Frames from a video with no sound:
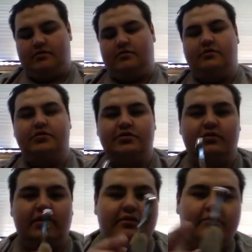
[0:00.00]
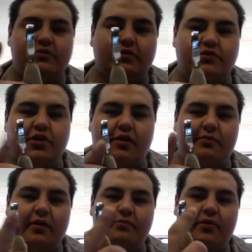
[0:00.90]
I'll show you. So sharp
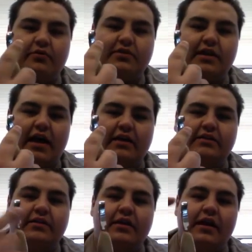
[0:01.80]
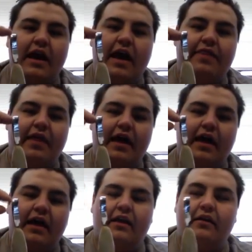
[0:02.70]
on both sides, and
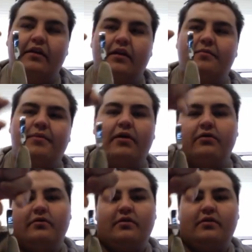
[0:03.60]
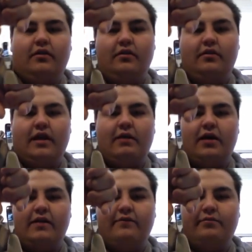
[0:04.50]
then about that
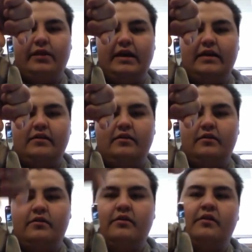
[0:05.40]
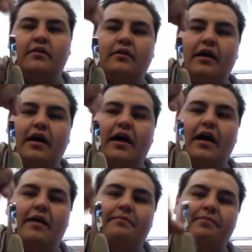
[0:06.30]
wide of a blade.
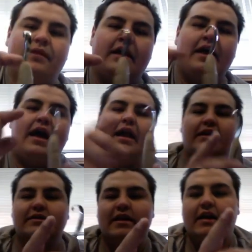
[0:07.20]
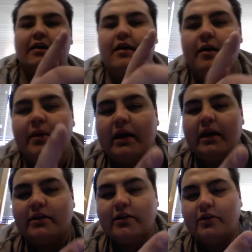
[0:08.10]
And instead of coming
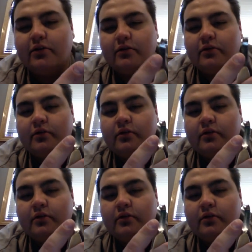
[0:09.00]
to